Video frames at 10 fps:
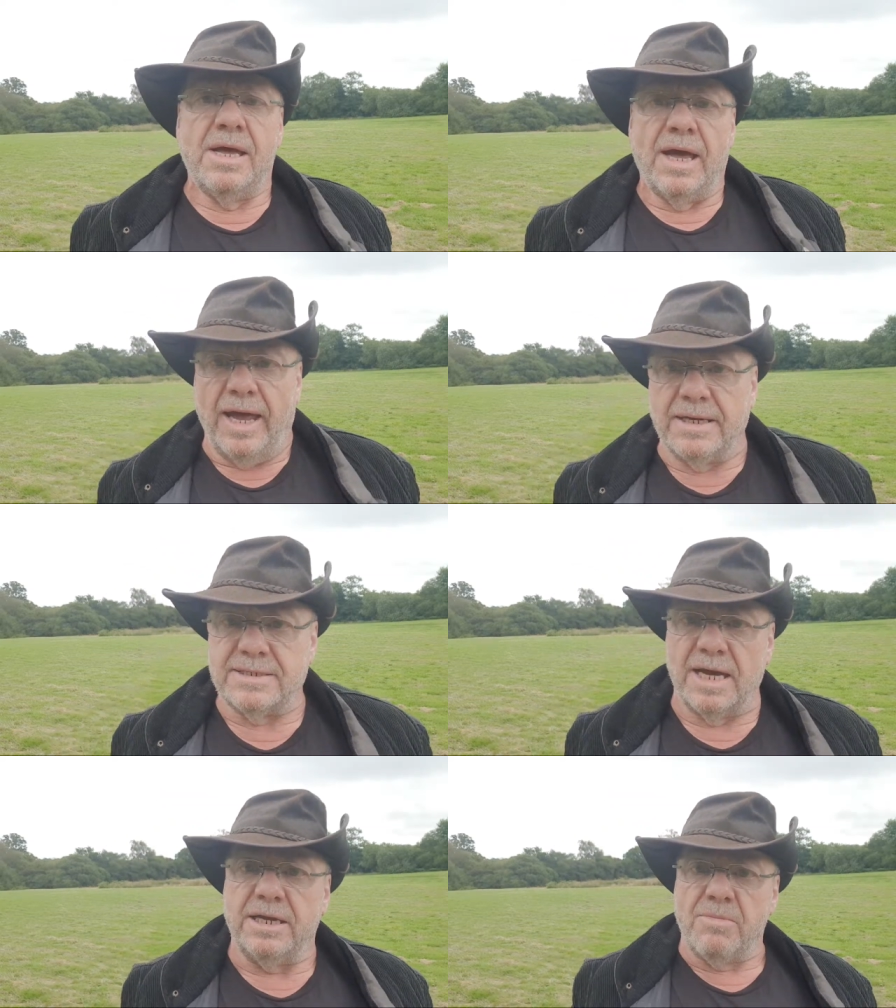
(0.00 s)
And,
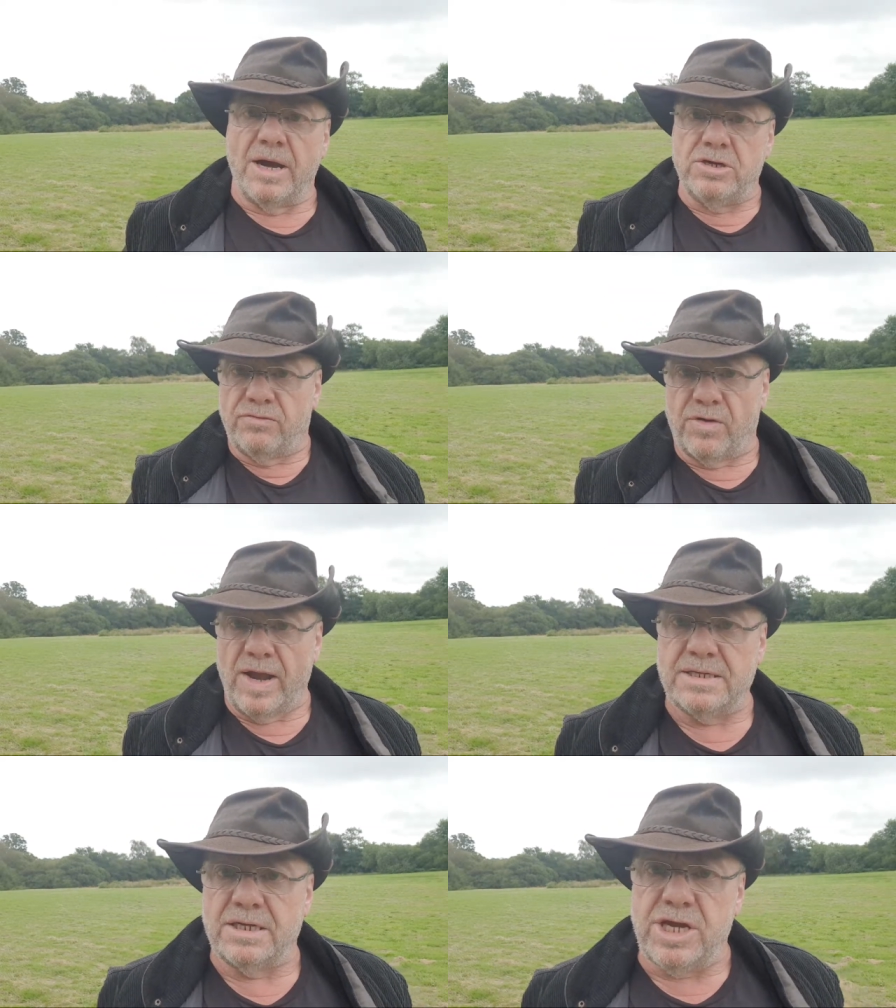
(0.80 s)
my good
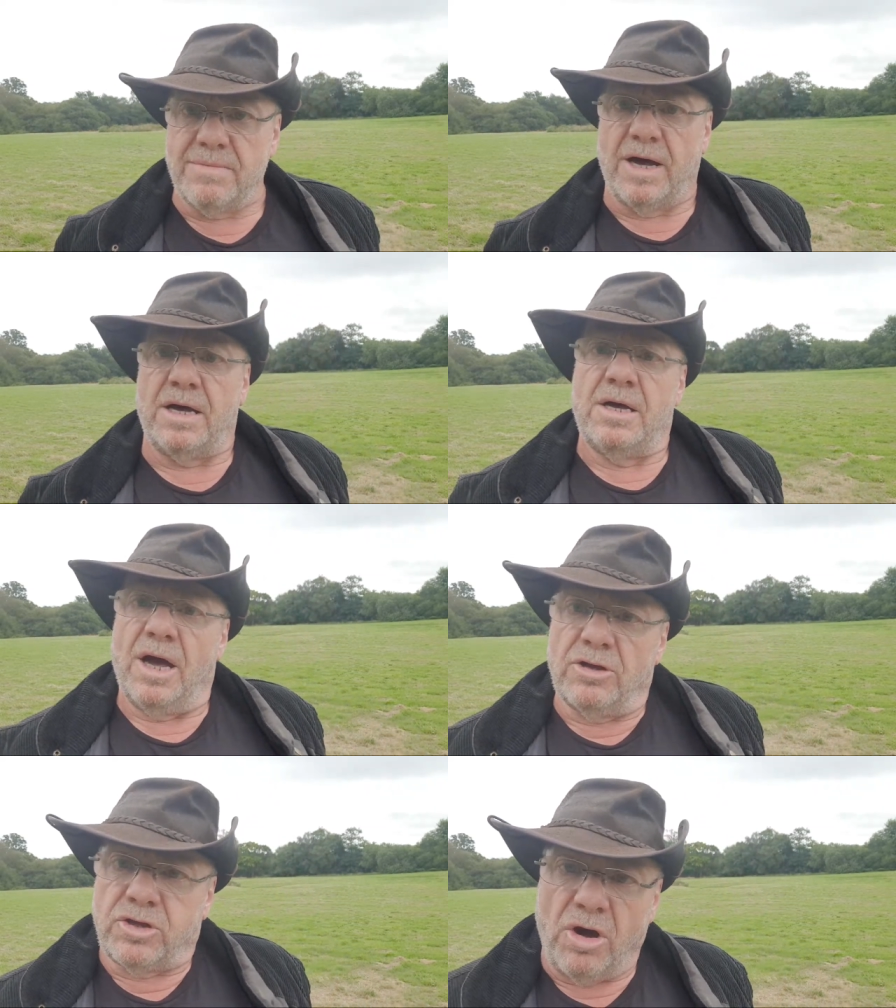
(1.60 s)
friend Gemma
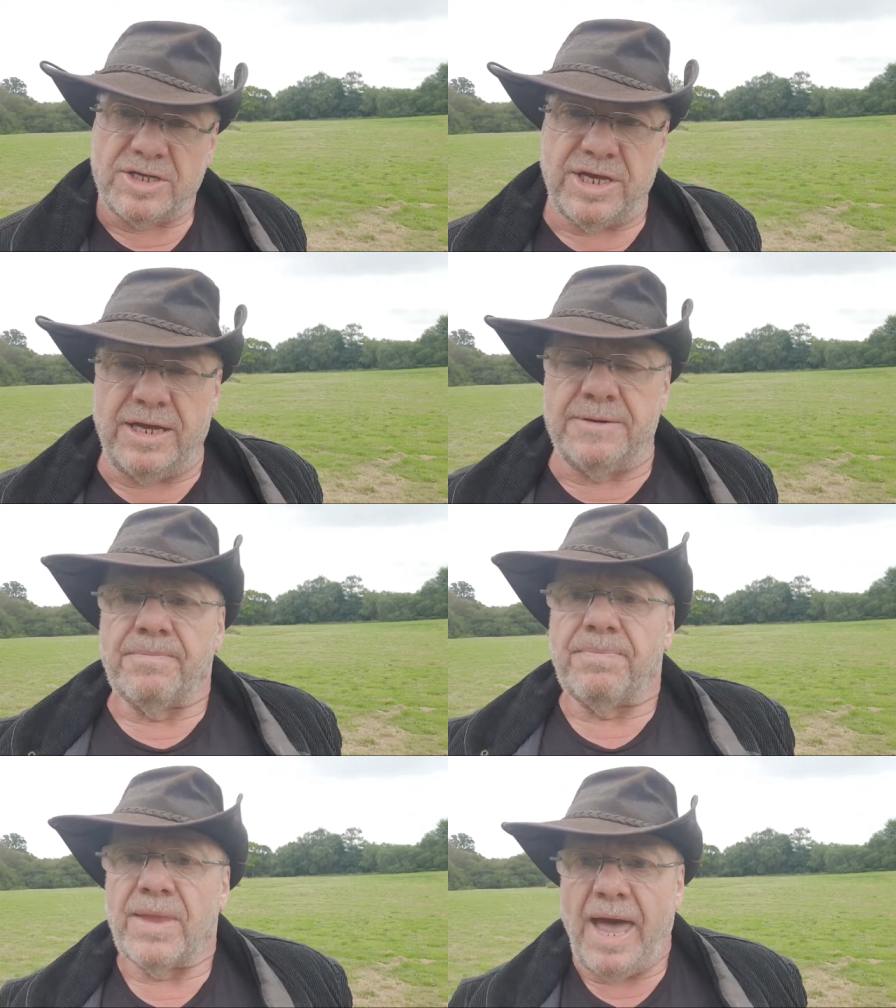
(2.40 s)

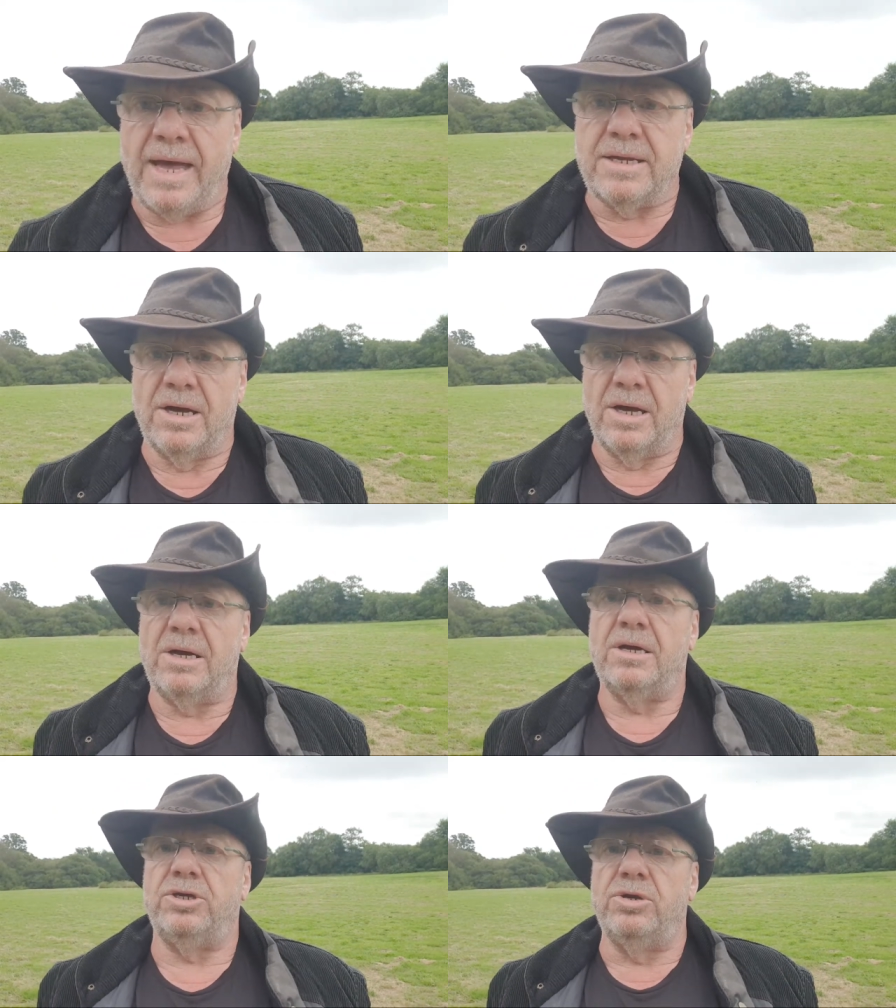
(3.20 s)
O'Doherty had
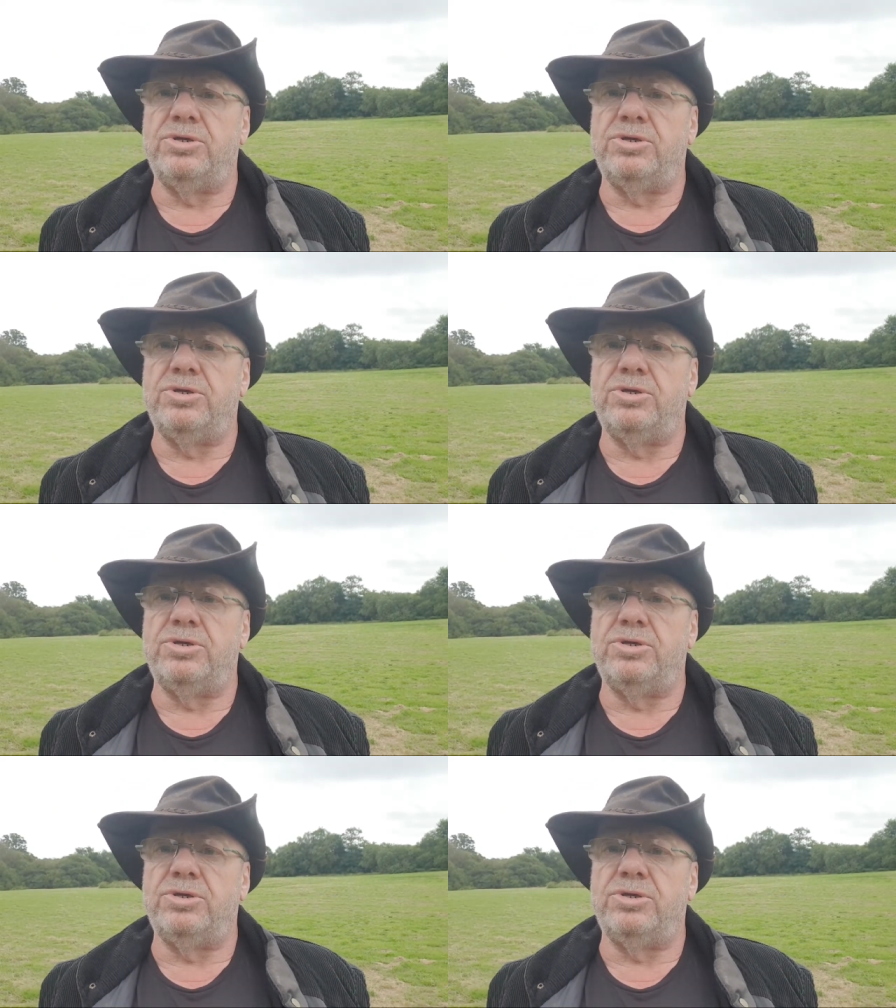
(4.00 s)
her